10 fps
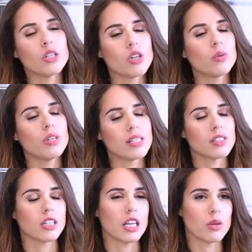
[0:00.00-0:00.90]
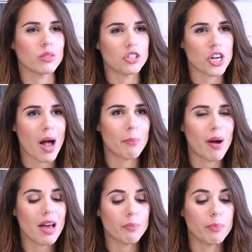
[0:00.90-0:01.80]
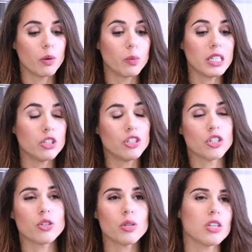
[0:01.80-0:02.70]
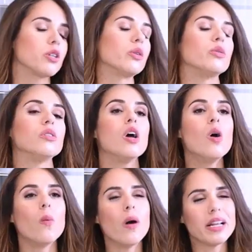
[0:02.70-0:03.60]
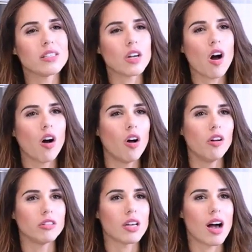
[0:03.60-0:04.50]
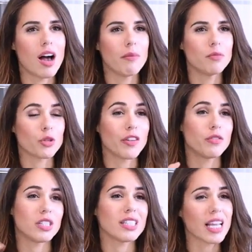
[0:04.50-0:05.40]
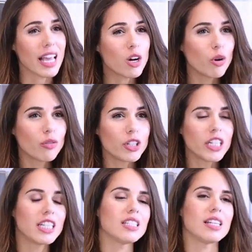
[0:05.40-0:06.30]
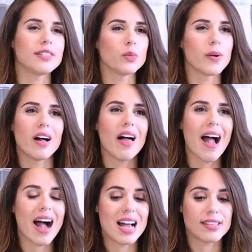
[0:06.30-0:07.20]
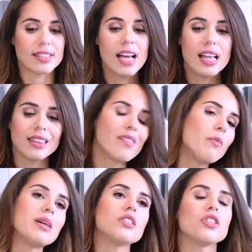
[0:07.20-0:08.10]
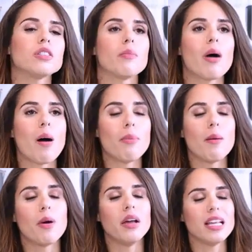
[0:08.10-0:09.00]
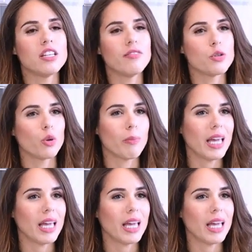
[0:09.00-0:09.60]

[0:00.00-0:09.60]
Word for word: We don't necessarily use a chatbot, but we do use what is called uh, drift takeovers, as well as little messages that pop up on individual